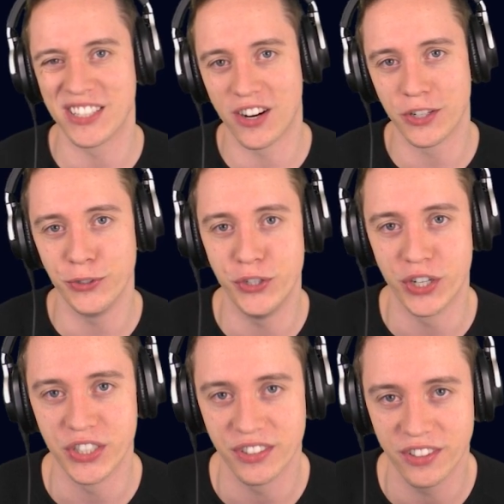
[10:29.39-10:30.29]
It's hard to
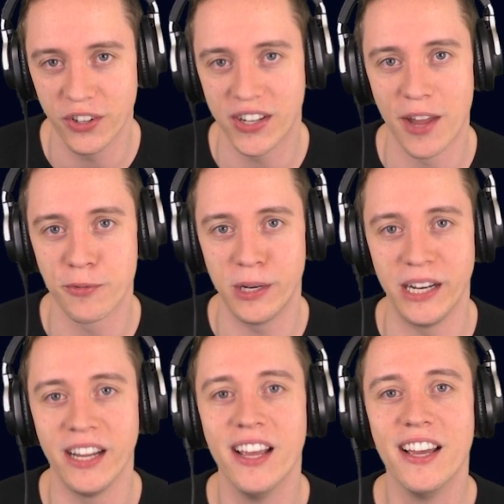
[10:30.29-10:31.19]
judge, and you can't
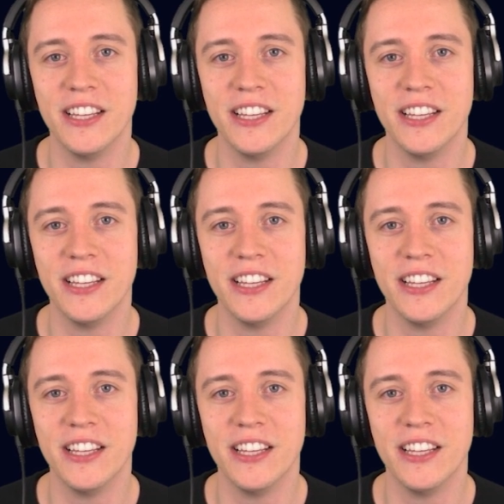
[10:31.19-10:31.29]
really